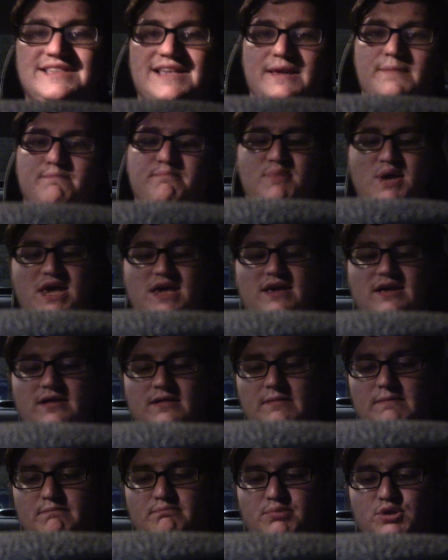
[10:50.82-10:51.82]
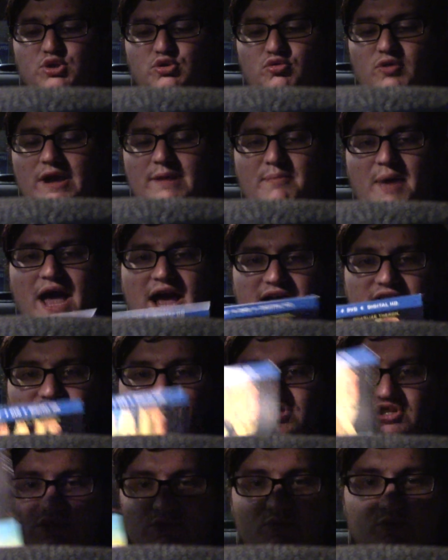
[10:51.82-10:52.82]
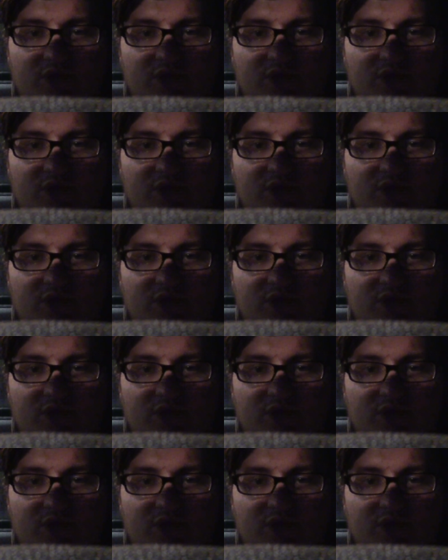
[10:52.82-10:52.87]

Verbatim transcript: like big blu-ray packages and